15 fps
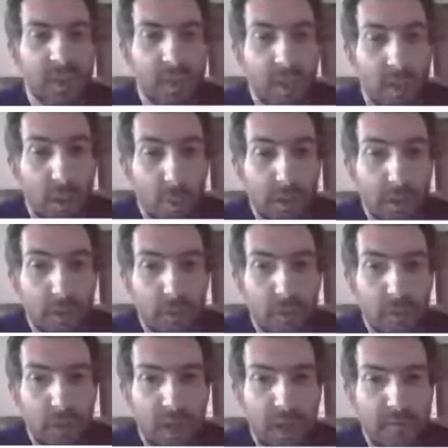We used
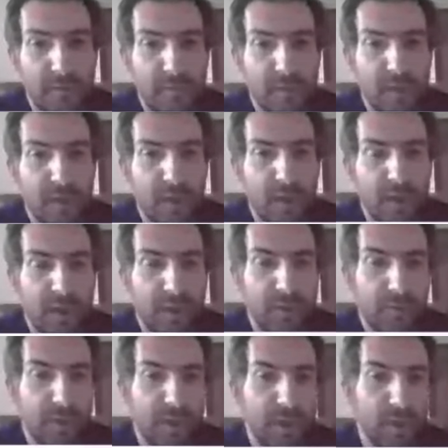to have
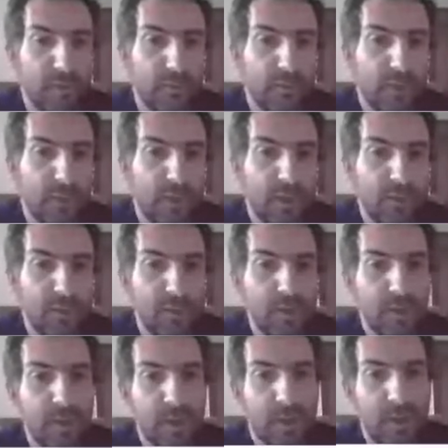handwritten
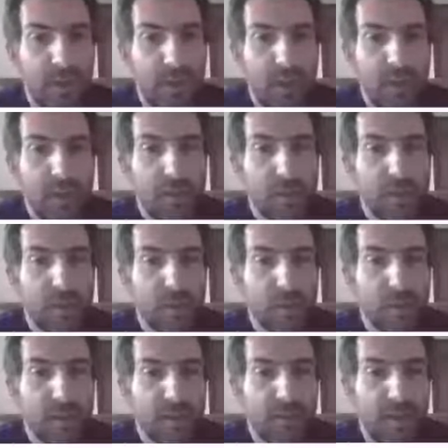configuration, including all
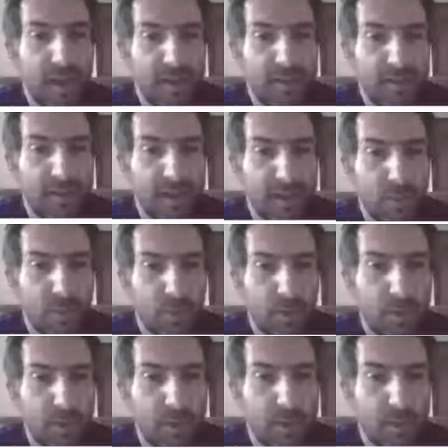the devices in the
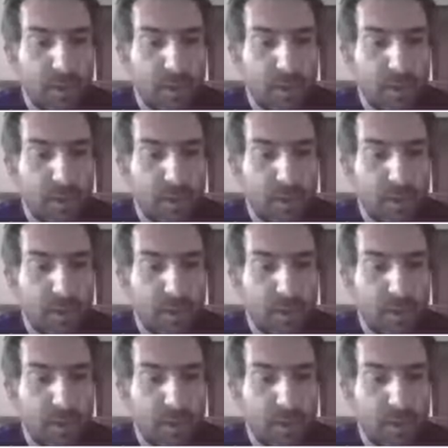board,